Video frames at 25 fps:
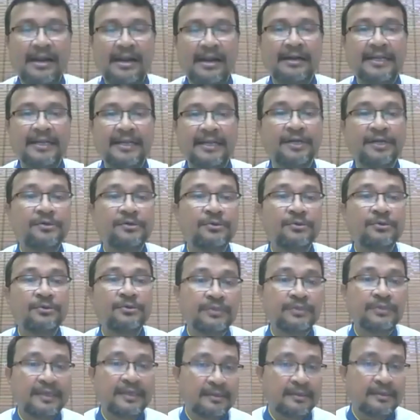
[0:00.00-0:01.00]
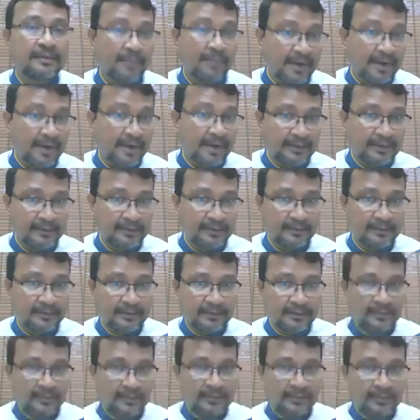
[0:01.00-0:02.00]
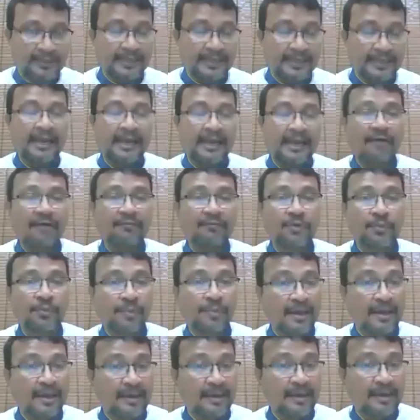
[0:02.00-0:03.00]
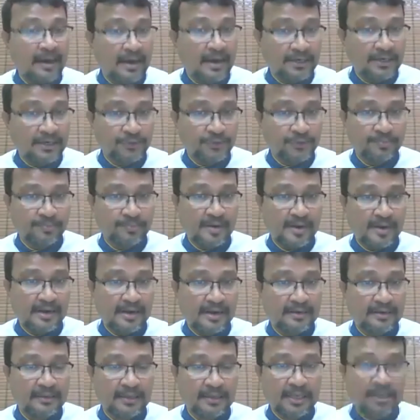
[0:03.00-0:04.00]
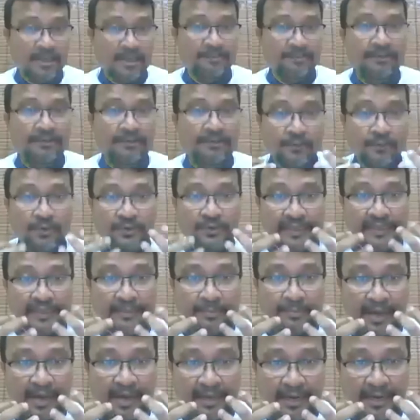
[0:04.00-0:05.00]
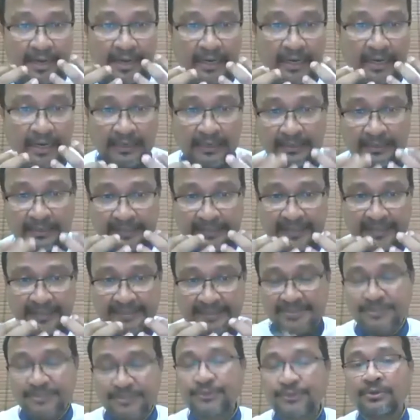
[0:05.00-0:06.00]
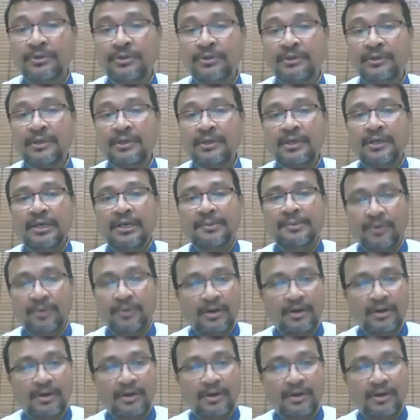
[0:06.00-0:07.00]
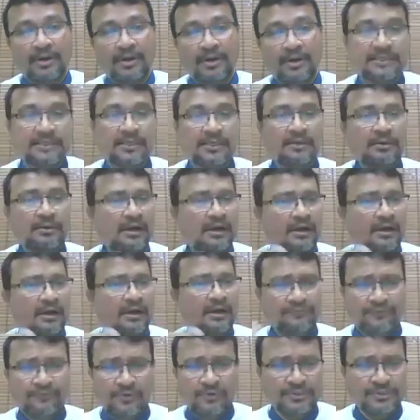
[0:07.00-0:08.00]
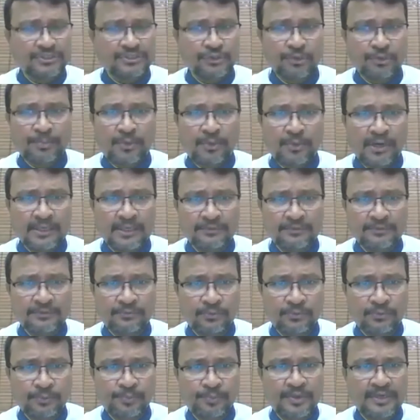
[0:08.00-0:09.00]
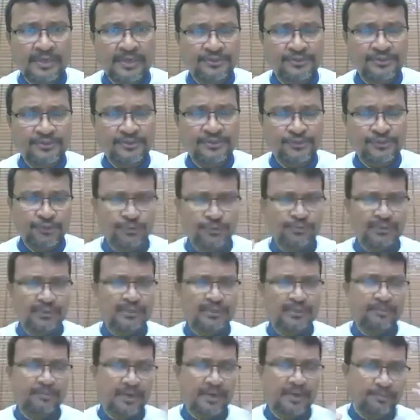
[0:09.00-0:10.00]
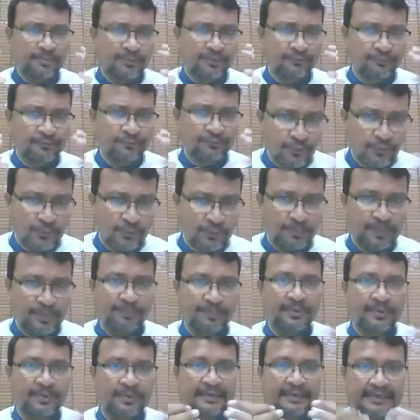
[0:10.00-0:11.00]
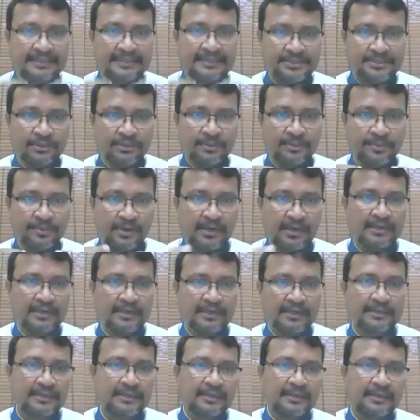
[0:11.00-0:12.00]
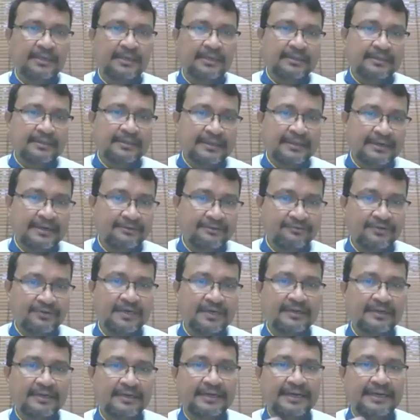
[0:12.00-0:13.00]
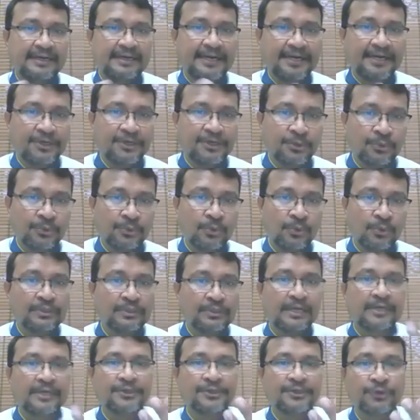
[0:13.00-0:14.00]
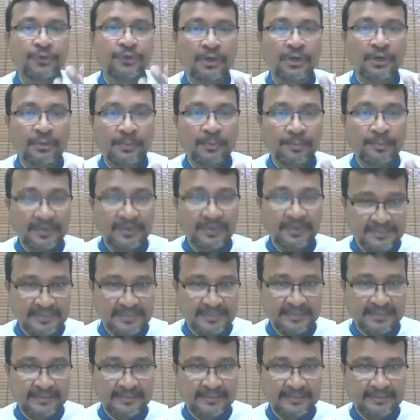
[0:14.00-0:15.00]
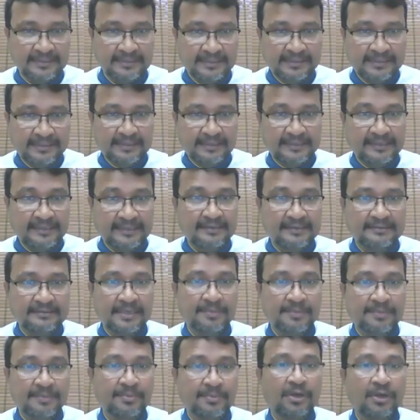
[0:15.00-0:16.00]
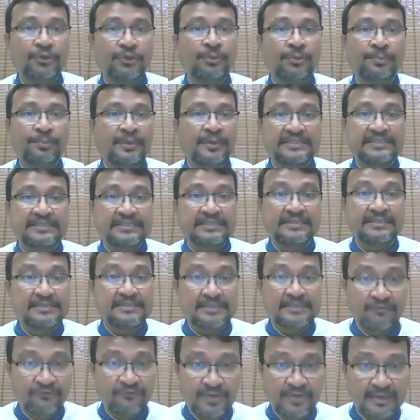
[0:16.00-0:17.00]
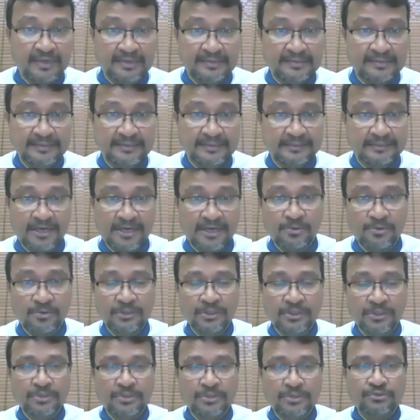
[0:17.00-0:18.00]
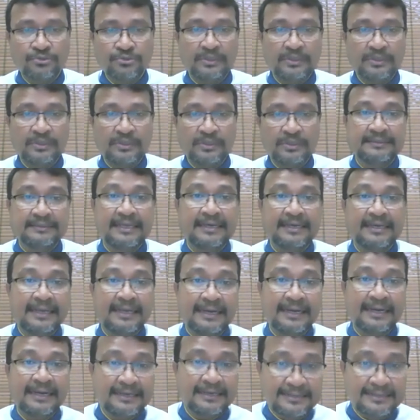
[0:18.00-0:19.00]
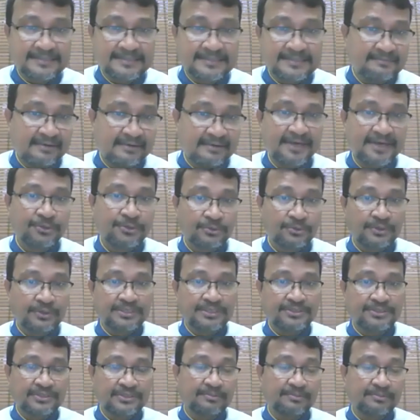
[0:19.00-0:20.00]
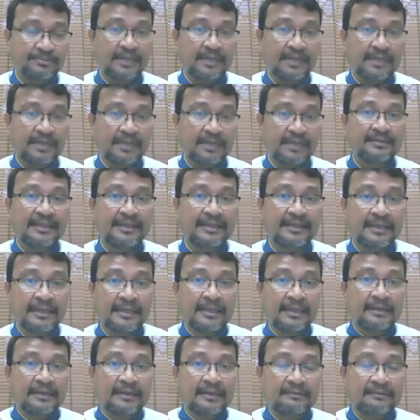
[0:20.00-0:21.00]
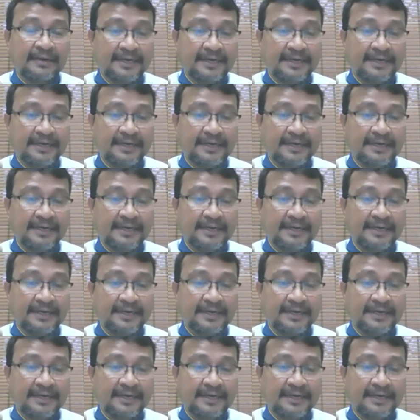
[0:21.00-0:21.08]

into their mind. They have to buy heart your brand before they buy heart and taste your product. Of course, your product could be exuberant, but before people taste your product, they definitely need to know that you're present near them or you're present somewhere in the town so that they can at least try to reach them. And they try